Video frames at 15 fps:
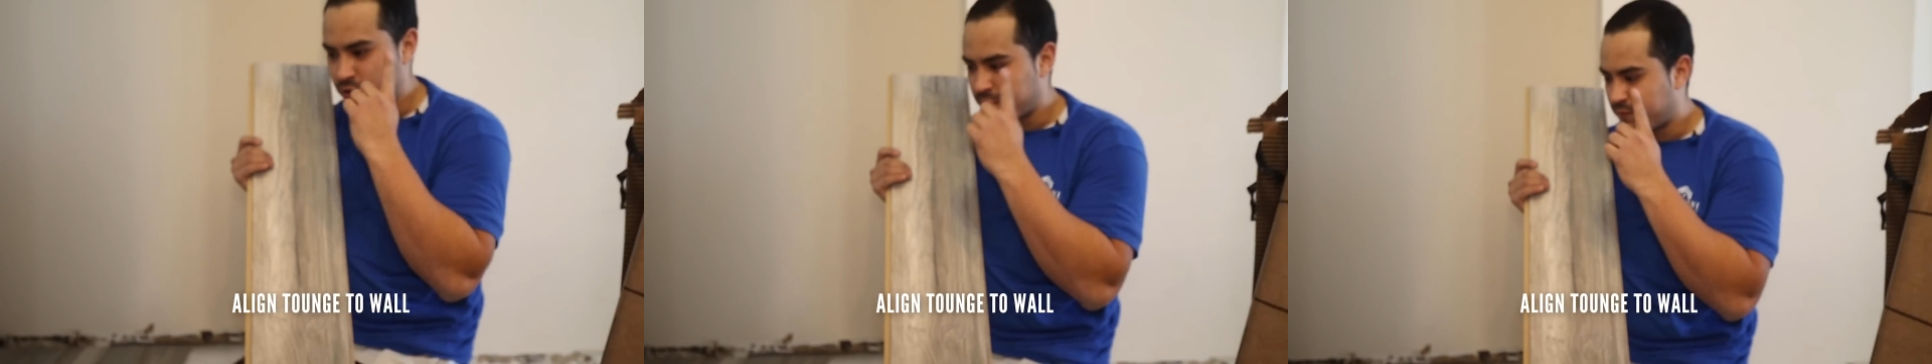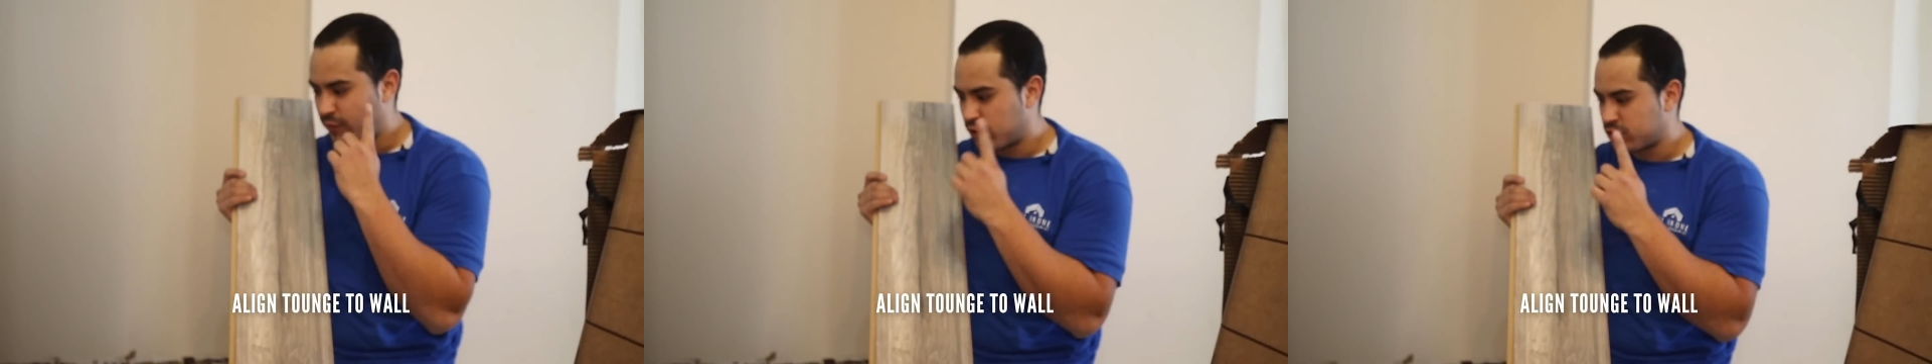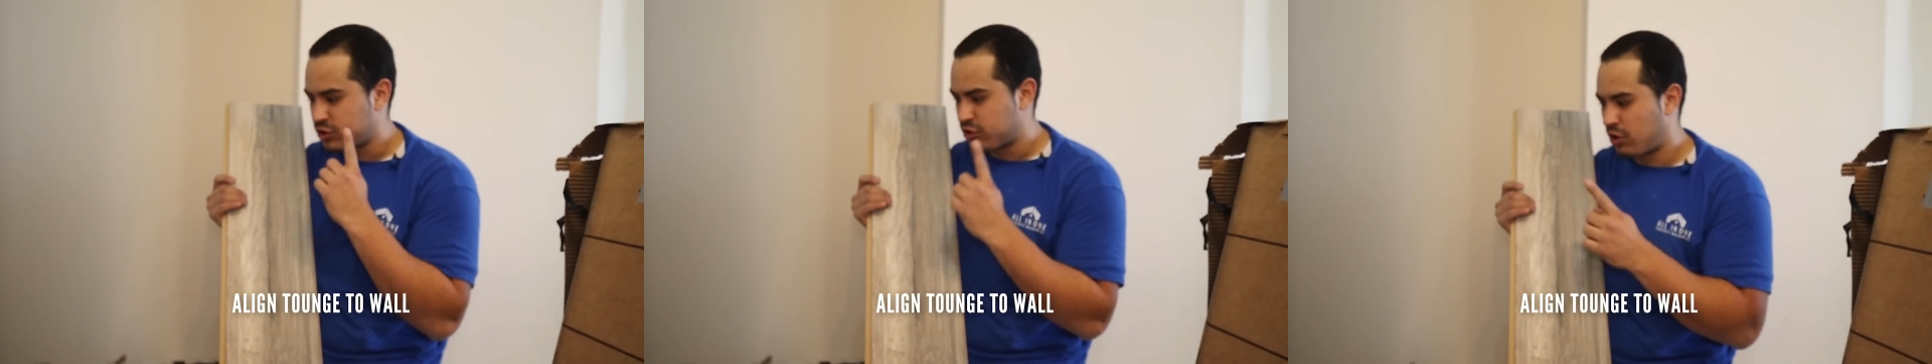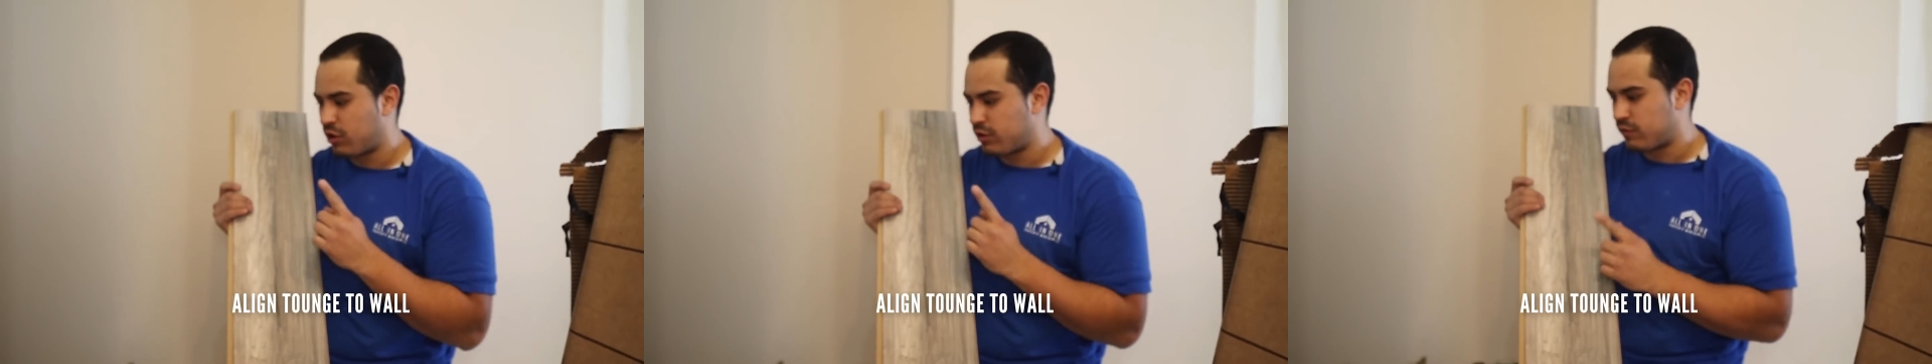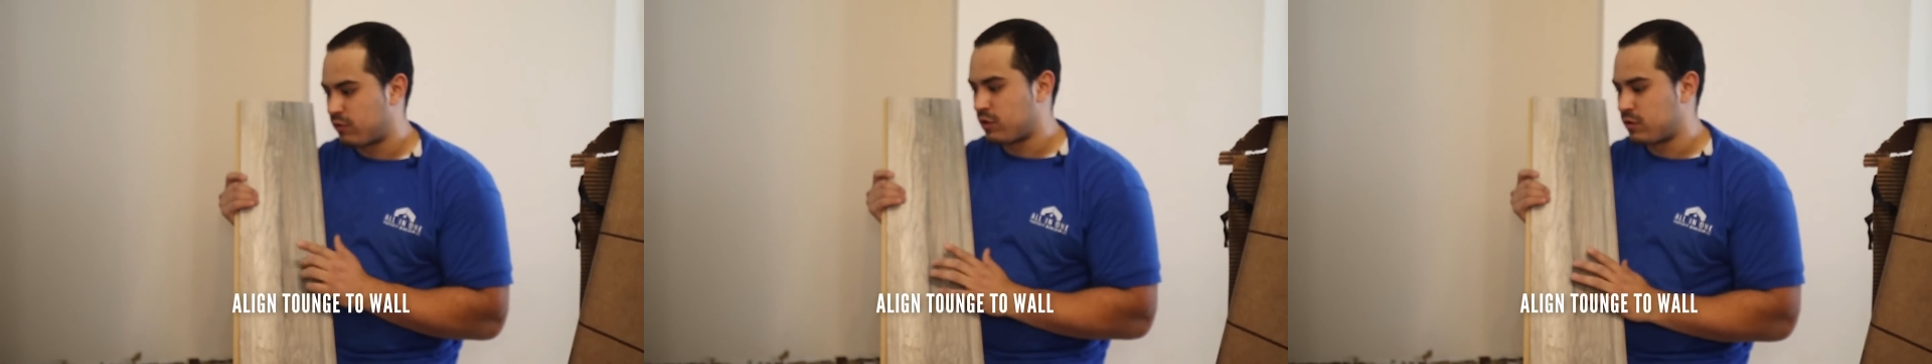your first
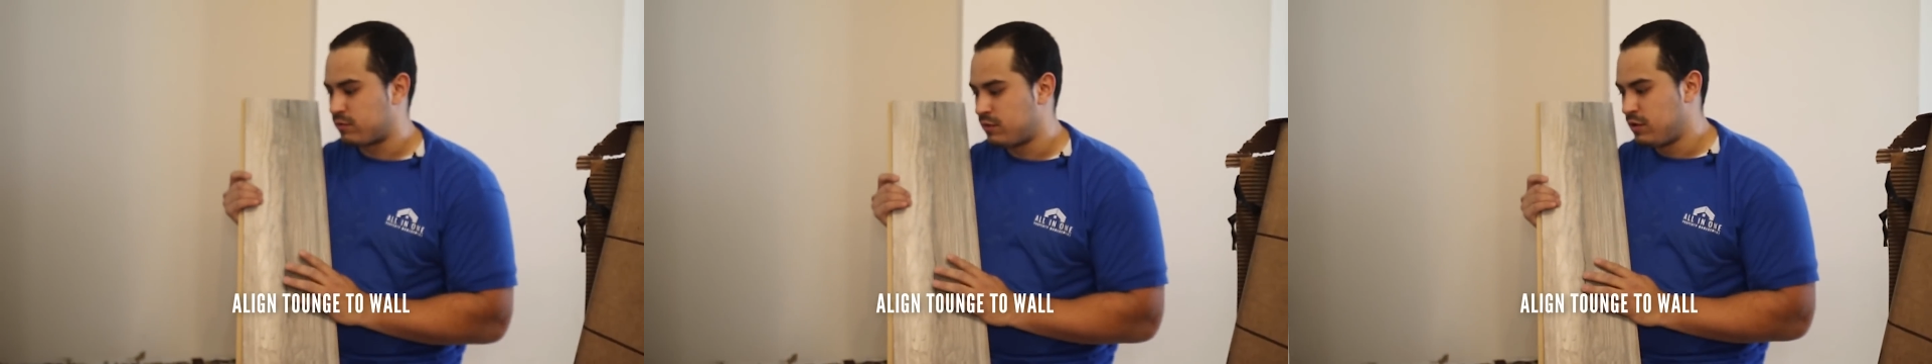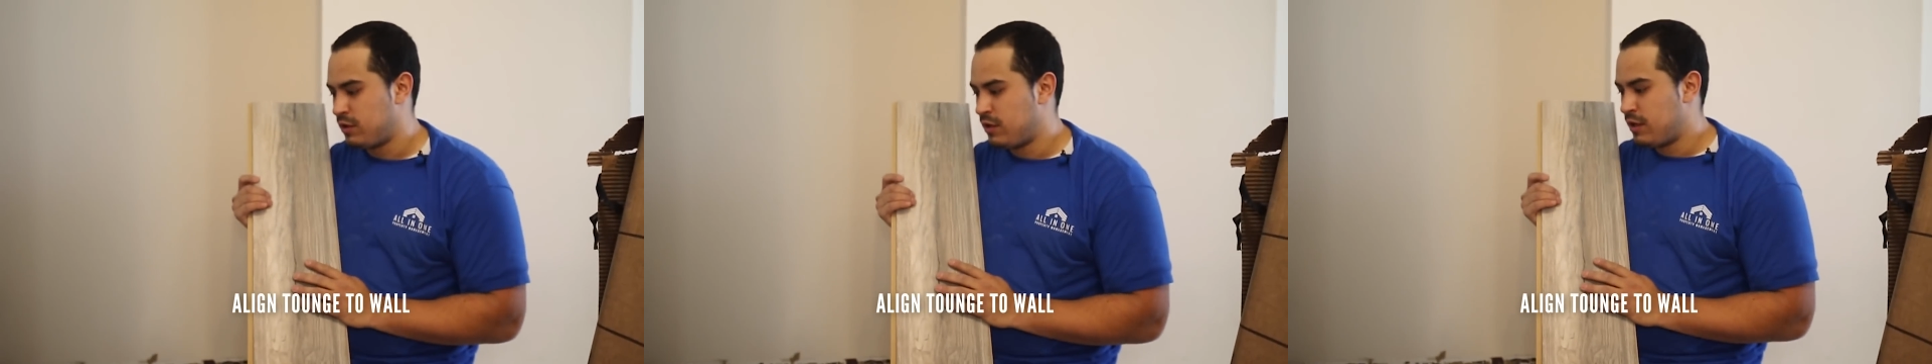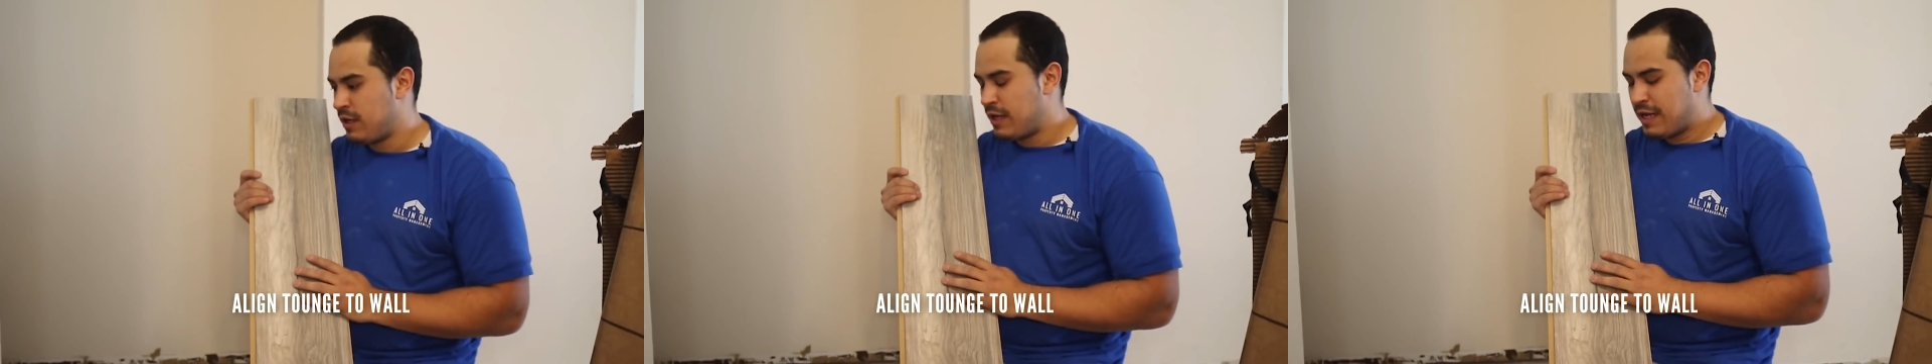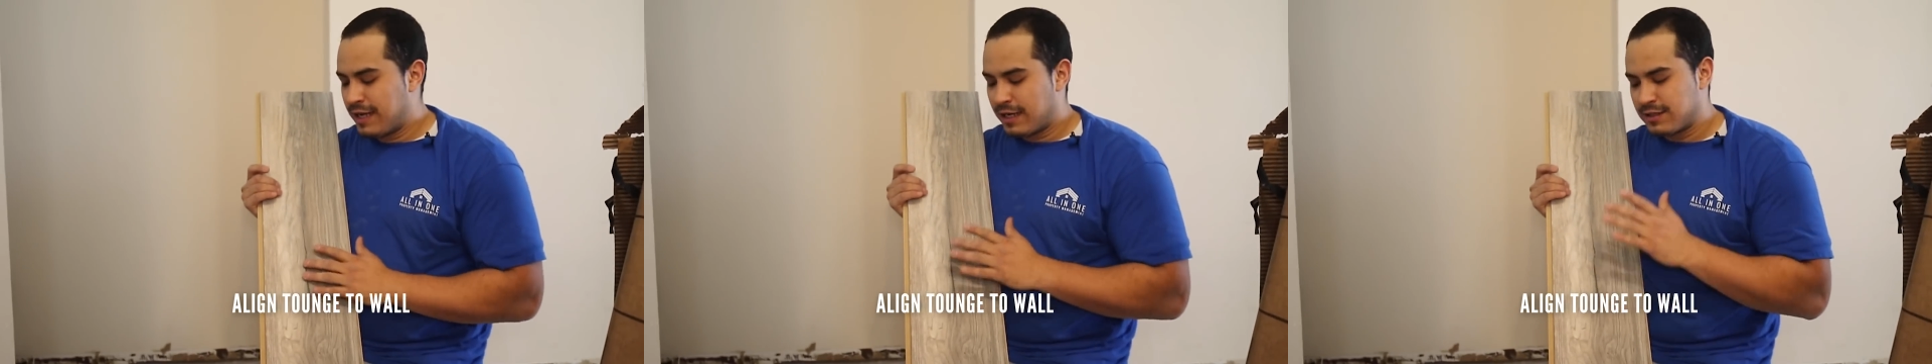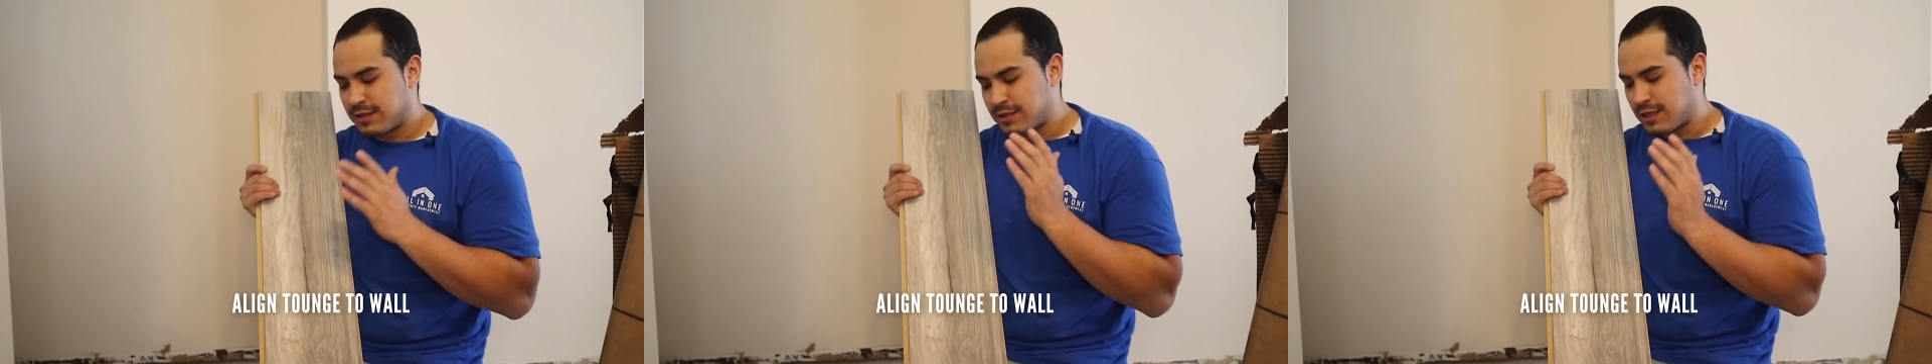starter row, because